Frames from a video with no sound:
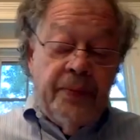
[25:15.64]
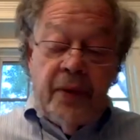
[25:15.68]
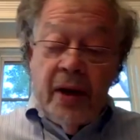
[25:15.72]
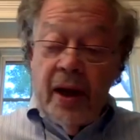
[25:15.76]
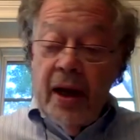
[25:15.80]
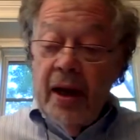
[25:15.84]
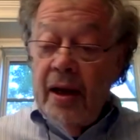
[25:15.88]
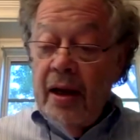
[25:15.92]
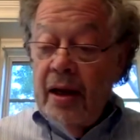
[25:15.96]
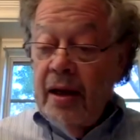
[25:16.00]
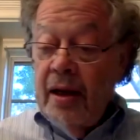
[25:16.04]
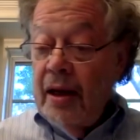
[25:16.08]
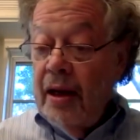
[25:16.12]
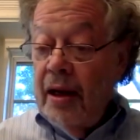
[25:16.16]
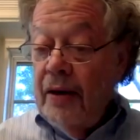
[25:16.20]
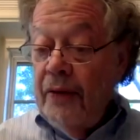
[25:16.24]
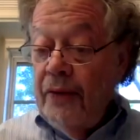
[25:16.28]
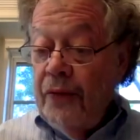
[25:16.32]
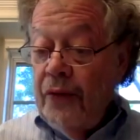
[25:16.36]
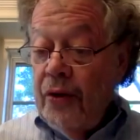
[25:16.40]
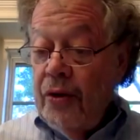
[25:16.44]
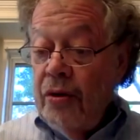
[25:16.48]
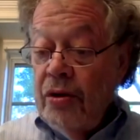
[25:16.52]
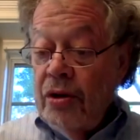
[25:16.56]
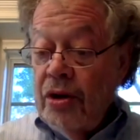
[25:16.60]
And at
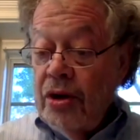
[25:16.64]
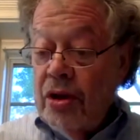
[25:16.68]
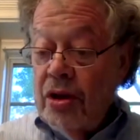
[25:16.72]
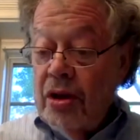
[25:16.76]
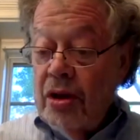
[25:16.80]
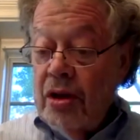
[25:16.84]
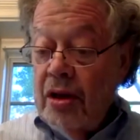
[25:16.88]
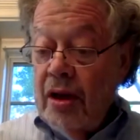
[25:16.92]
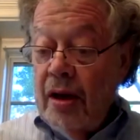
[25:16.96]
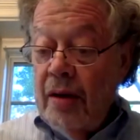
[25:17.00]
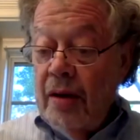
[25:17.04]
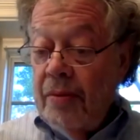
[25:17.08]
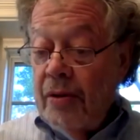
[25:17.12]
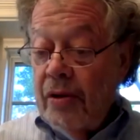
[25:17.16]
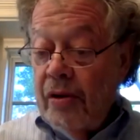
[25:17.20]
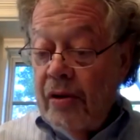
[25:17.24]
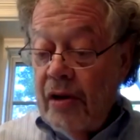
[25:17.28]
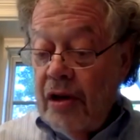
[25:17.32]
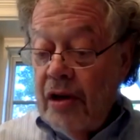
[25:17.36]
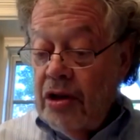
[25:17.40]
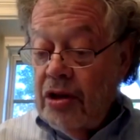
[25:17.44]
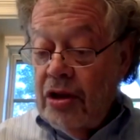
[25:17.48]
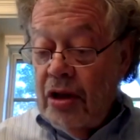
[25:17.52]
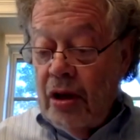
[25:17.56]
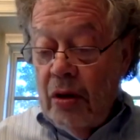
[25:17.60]
first,
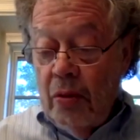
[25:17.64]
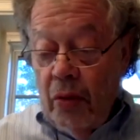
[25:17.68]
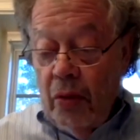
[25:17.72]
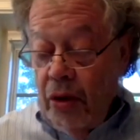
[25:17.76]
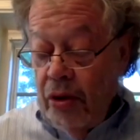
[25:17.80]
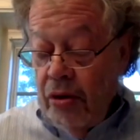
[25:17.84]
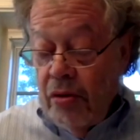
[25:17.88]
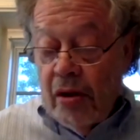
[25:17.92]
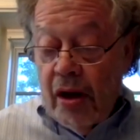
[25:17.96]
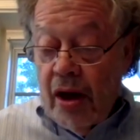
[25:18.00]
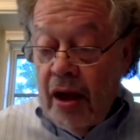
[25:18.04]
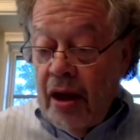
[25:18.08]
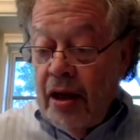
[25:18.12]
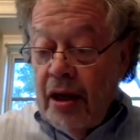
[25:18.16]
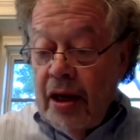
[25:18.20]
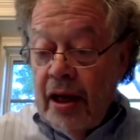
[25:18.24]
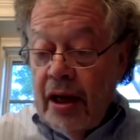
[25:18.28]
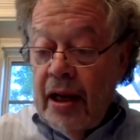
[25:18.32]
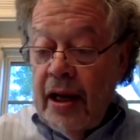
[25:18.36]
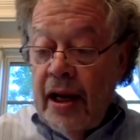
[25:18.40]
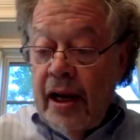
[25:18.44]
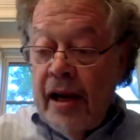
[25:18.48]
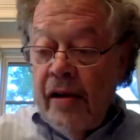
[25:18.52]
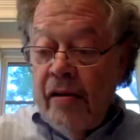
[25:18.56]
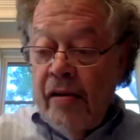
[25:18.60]
Democrats say, well, you got to
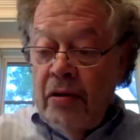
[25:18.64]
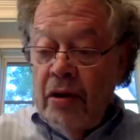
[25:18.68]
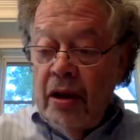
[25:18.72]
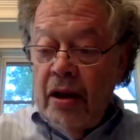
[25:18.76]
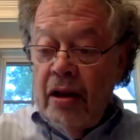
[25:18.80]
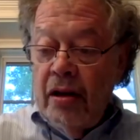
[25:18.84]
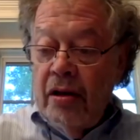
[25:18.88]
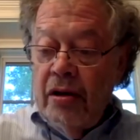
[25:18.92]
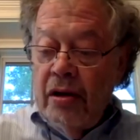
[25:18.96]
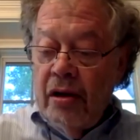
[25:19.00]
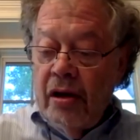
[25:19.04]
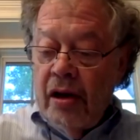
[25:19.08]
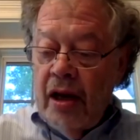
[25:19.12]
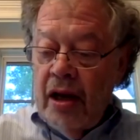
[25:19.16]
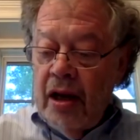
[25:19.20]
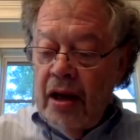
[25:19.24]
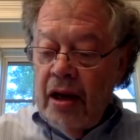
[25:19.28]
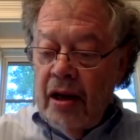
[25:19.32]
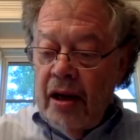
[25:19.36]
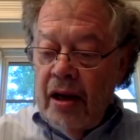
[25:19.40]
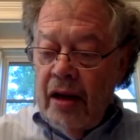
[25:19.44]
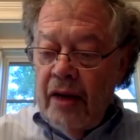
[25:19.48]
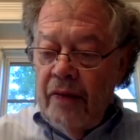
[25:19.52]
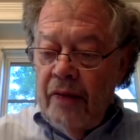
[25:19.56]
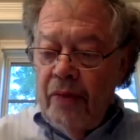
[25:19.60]
get out there. You got to
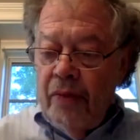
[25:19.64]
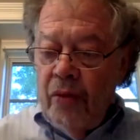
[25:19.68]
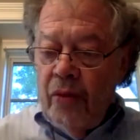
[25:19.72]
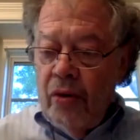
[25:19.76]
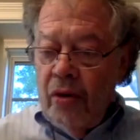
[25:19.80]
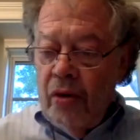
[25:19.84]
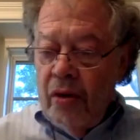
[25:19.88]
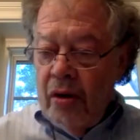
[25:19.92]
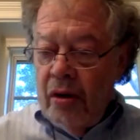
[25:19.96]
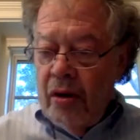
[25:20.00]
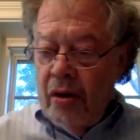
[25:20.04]
have more